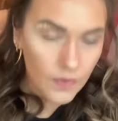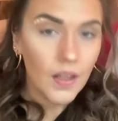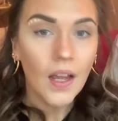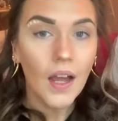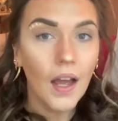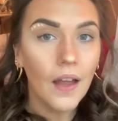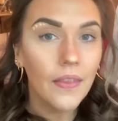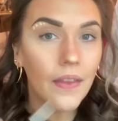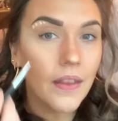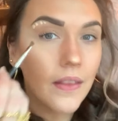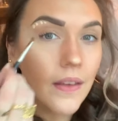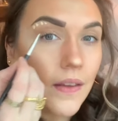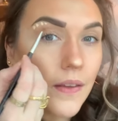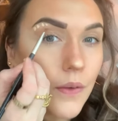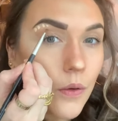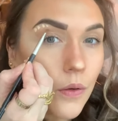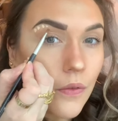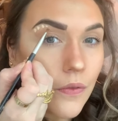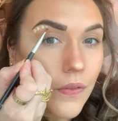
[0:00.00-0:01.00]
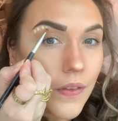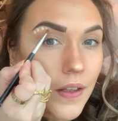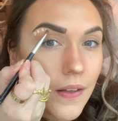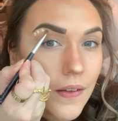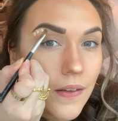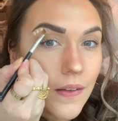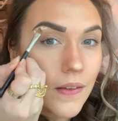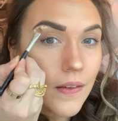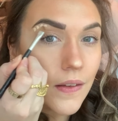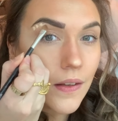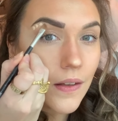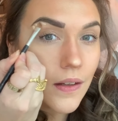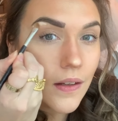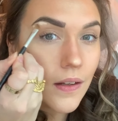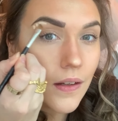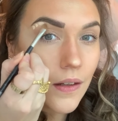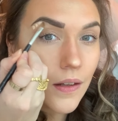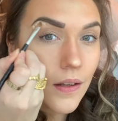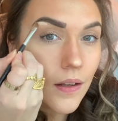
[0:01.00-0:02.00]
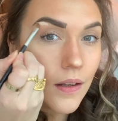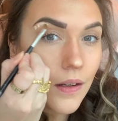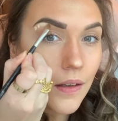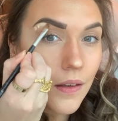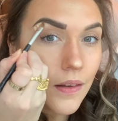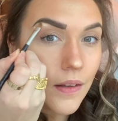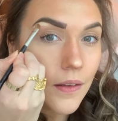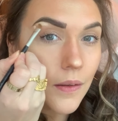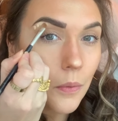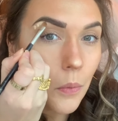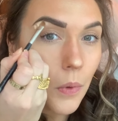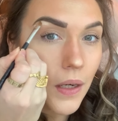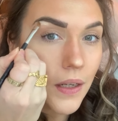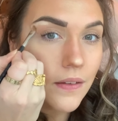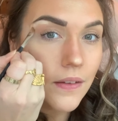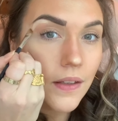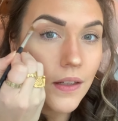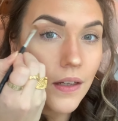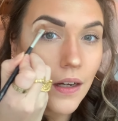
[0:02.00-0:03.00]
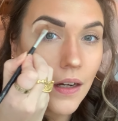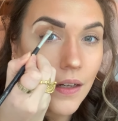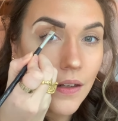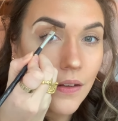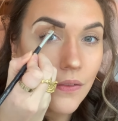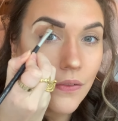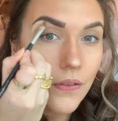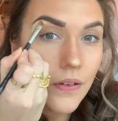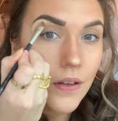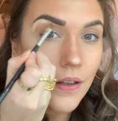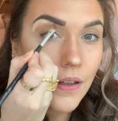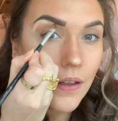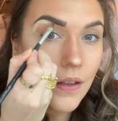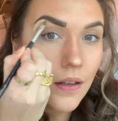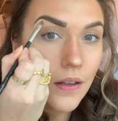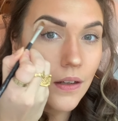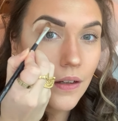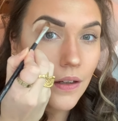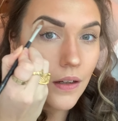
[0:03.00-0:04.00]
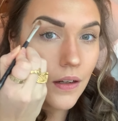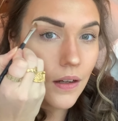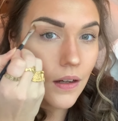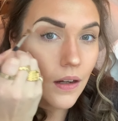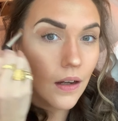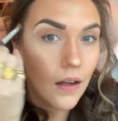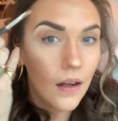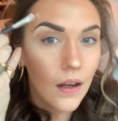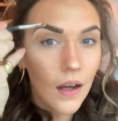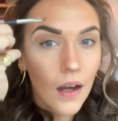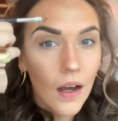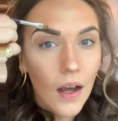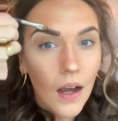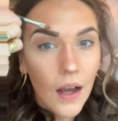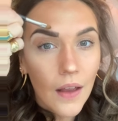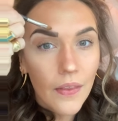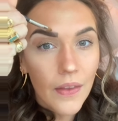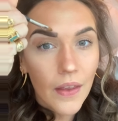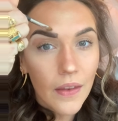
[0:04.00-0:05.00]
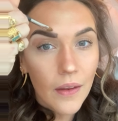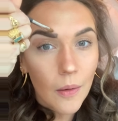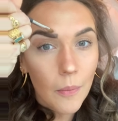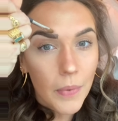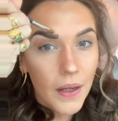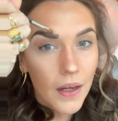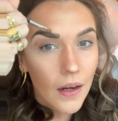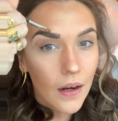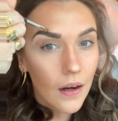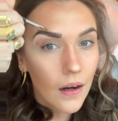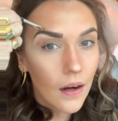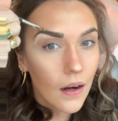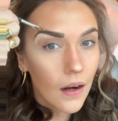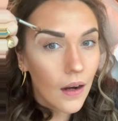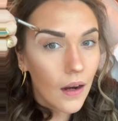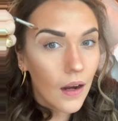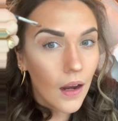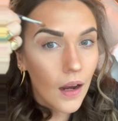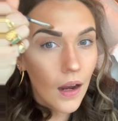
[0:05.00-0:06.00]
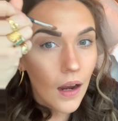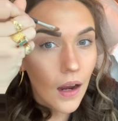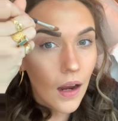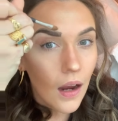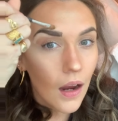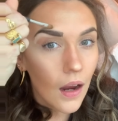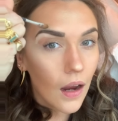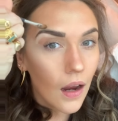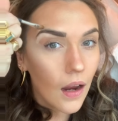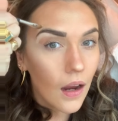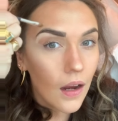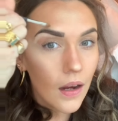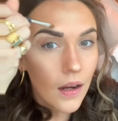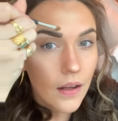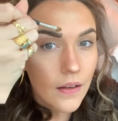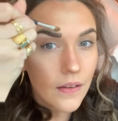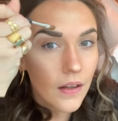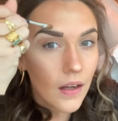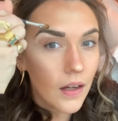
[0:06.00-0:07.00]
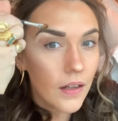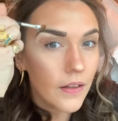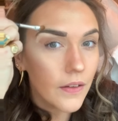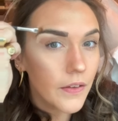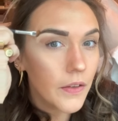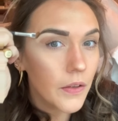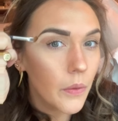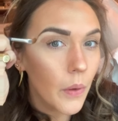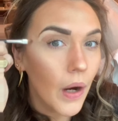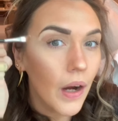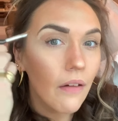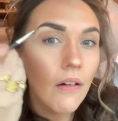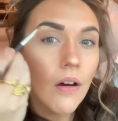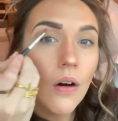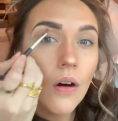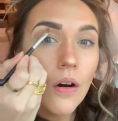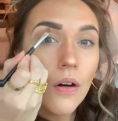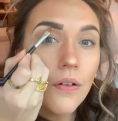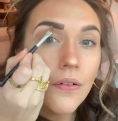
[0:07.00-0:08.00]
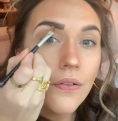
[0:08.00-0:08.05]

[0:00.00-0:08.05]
And then this sort of, this whitey kind of, and then up here to kind of square it off.